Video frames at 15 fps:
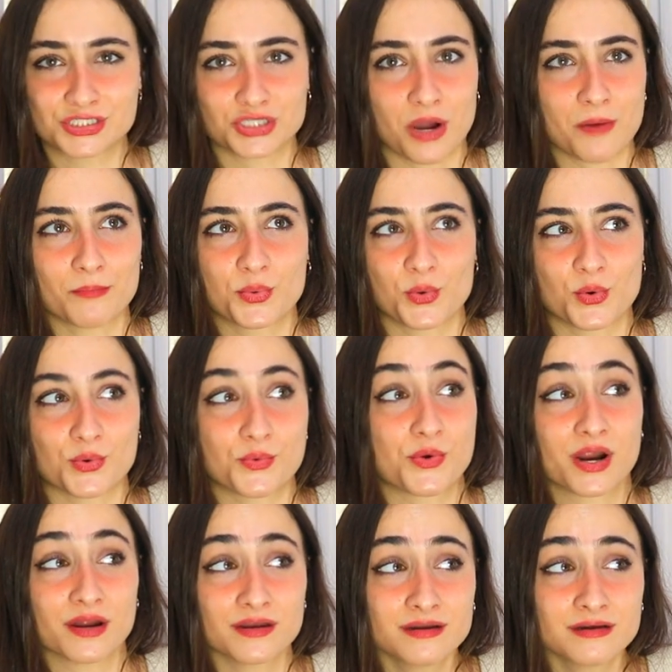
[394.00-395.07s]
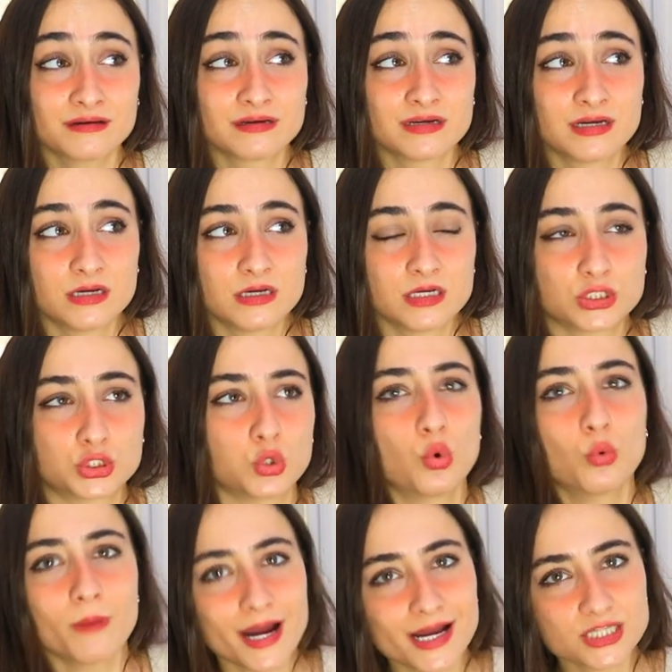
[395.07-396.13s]
jump or run
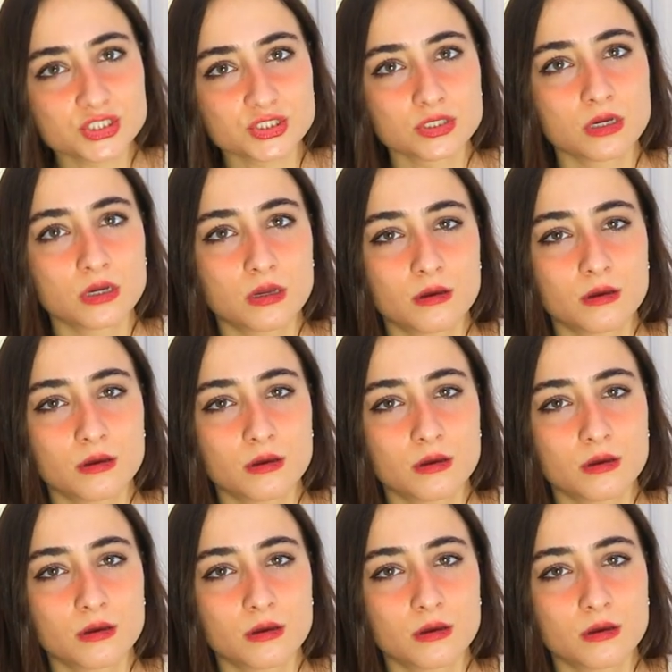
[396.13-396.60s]
too much,